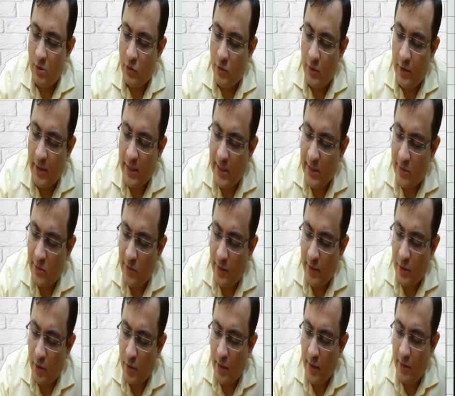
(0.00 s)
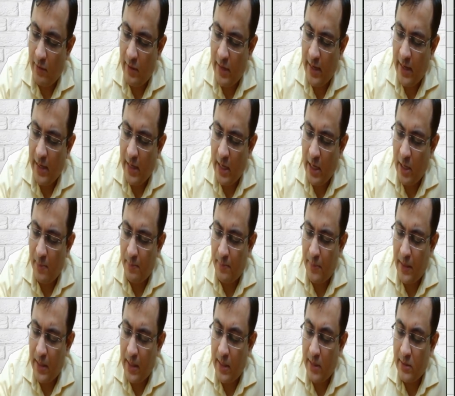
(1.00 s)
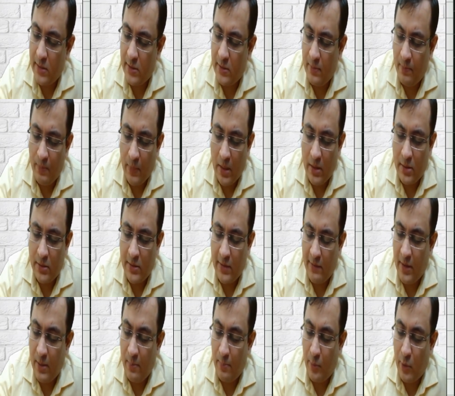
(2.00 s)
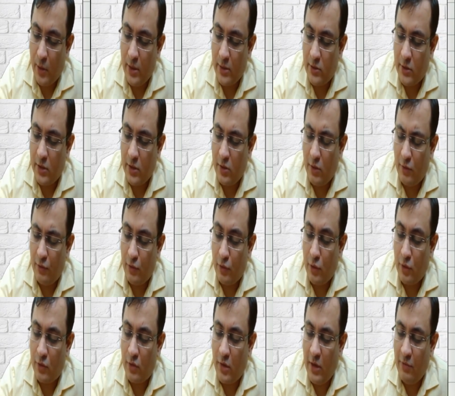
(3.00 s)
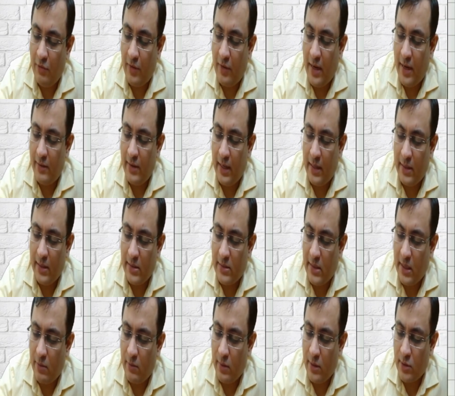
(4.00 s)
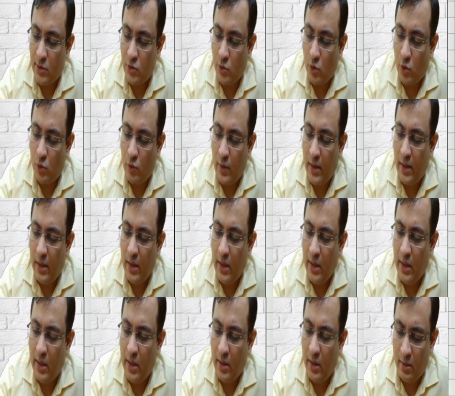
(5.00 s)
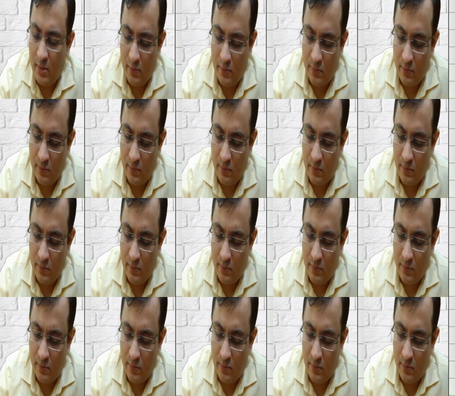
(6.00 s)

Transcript: So it is going to give 18 plus 7.0435, that is equals to 20